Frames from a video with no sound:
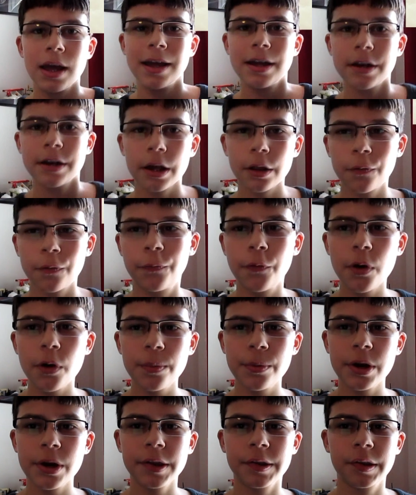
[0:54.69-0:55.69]
Now the
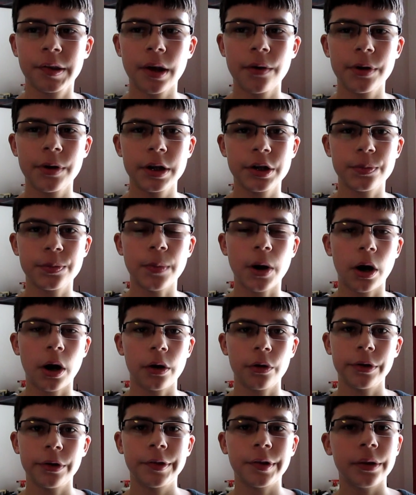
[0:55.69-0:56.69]
4.7-inch
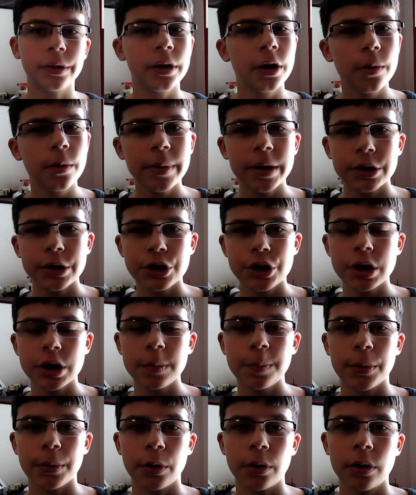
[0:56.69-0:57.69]
model is a little bit
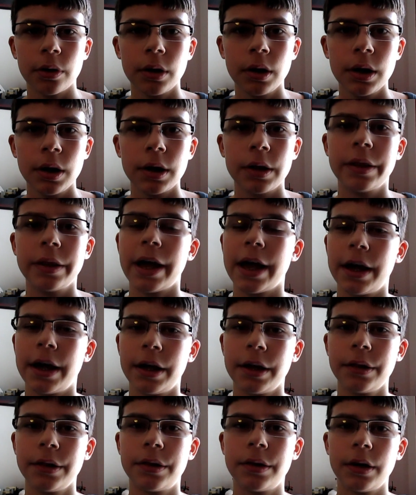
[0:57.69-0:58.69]
cheaper
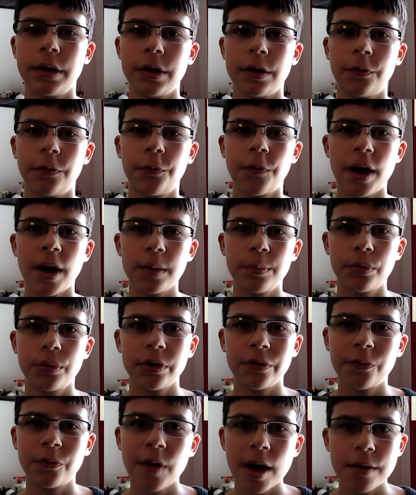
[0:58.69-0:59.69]
than the
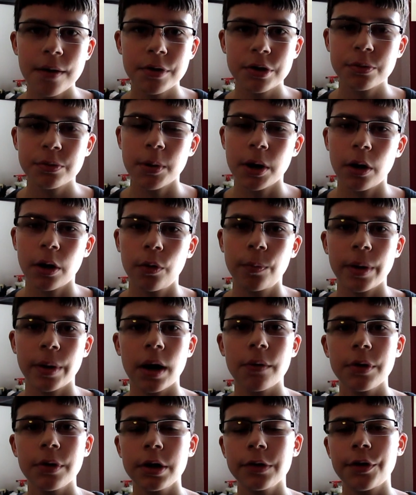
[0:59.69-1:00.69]
5.5-inch model, but
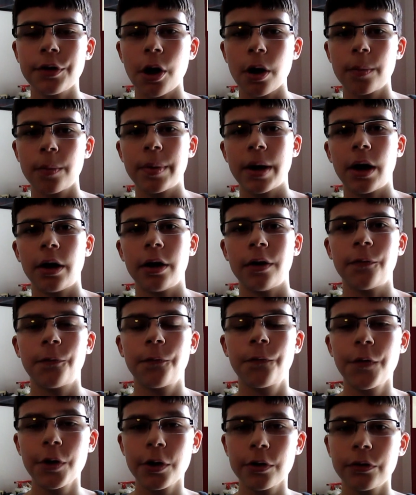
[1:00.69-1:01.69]
I'm going to talk about it
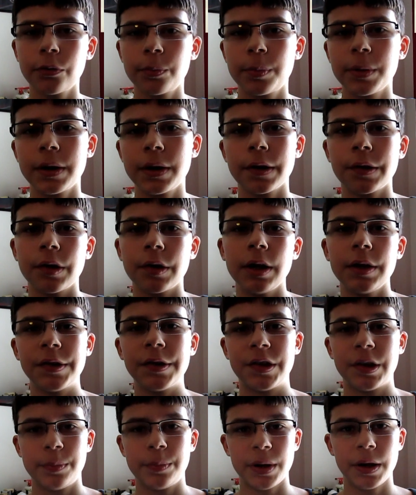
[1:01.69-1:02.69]
first because it is
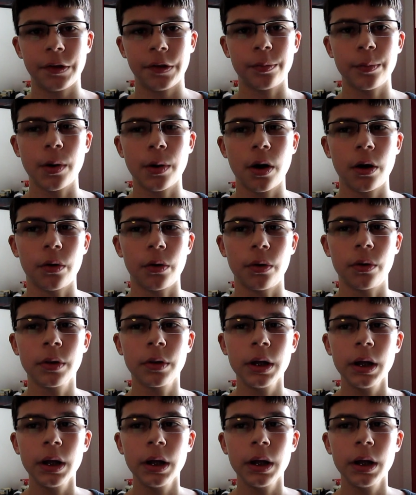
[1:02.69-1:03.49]
the base model.